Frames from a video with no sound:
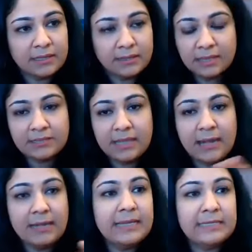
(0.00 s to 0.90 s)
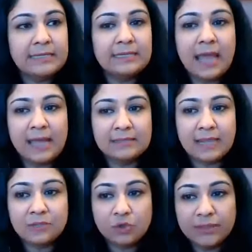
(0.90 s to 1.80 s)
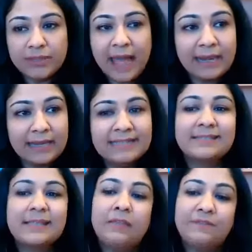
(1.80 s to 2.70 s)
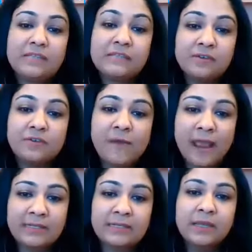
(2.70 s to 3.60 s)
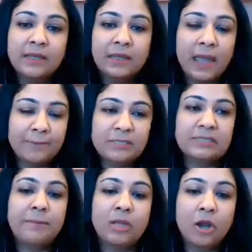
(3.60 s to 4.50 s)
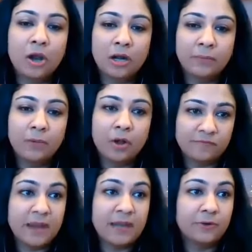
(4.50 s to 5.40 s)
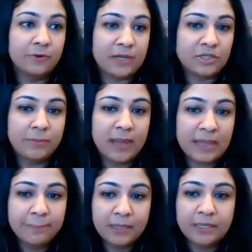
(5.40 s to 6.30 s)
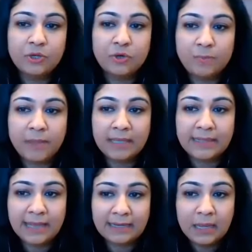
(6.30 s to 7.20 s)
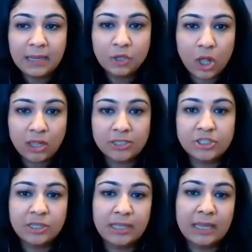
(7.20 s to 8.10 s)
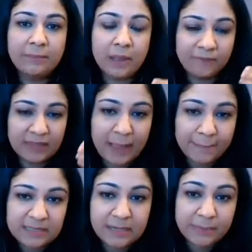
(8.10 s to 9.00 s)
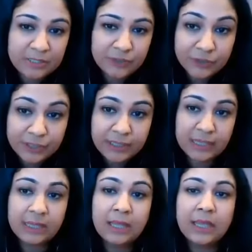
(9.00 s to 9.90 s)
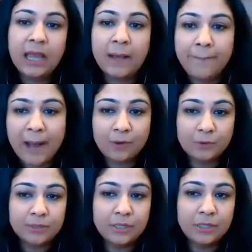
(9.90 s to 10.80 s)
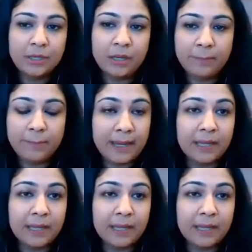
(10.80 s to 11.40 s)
that's not an easy task. And so that itself is a direct epistemic harm of microaggression, my ability to make that knowledge claim with epistemic certainty about my